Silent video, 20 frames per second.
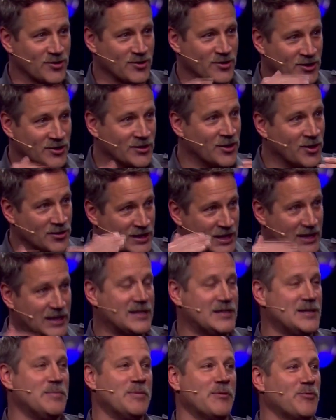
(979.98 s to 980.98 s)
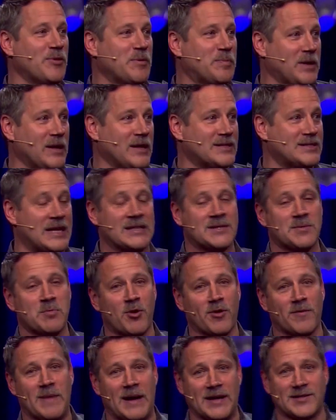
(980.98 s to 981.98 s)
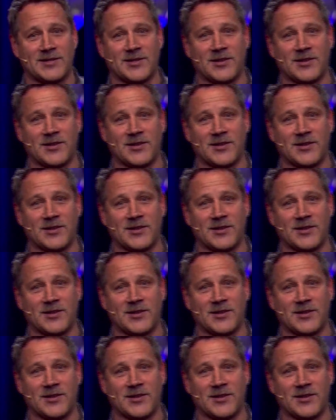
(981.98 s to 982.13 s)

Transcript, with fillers: were you know, needed to be replaced. That's more